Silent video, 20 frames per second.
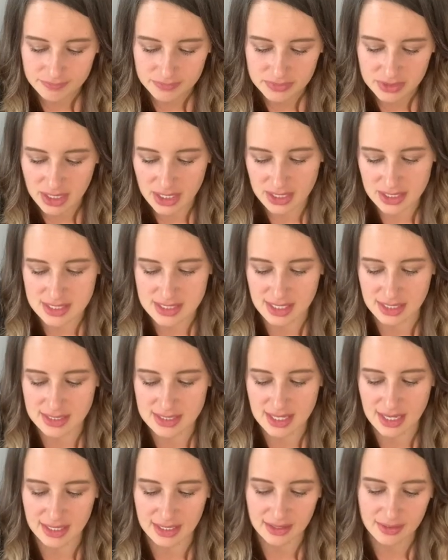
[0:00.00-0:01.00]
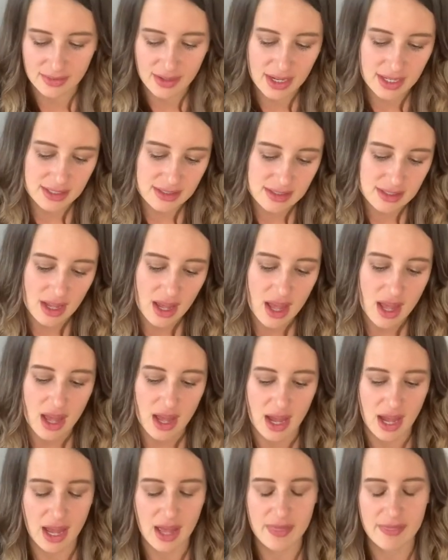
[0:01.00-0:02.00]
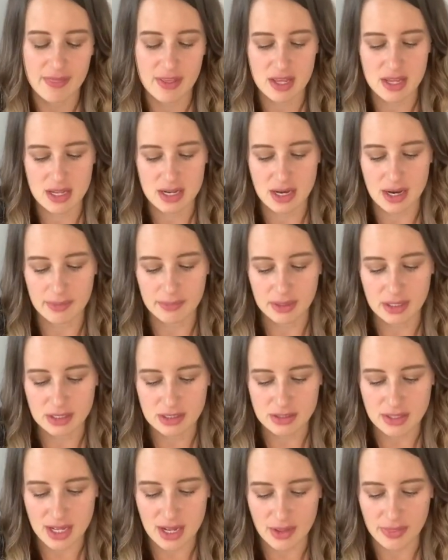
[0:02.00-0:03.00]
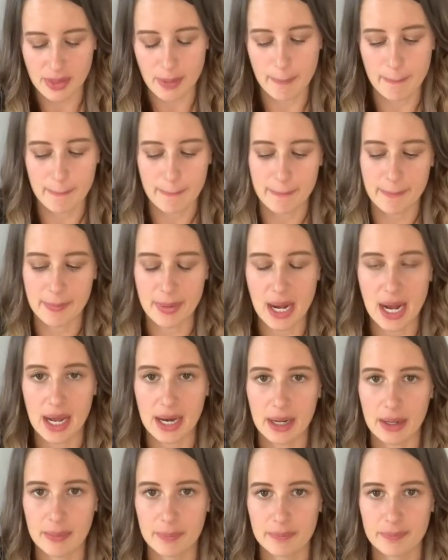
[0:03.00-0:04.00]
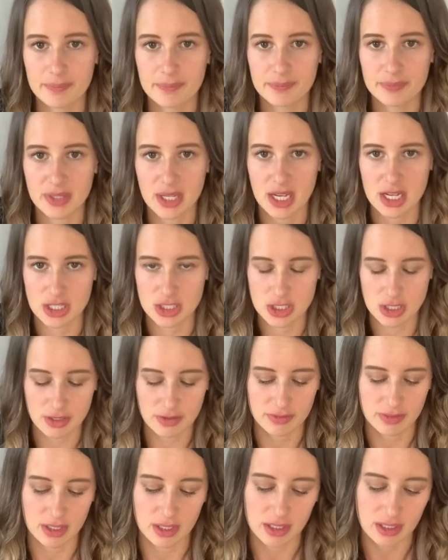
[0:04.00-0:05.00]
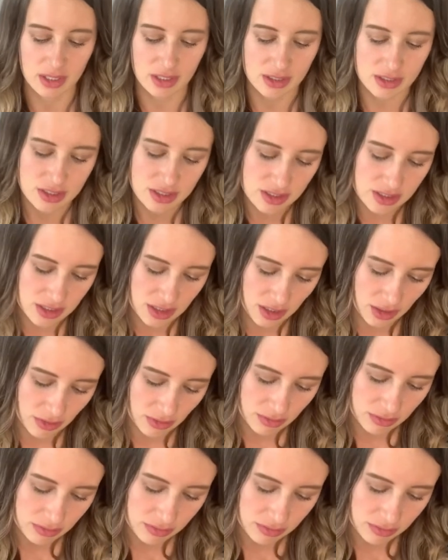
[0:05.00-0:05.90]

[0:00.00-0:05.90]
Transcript: kind of zigzaggy lines, and then I'm gonna do that on the bottom edge of the ears too.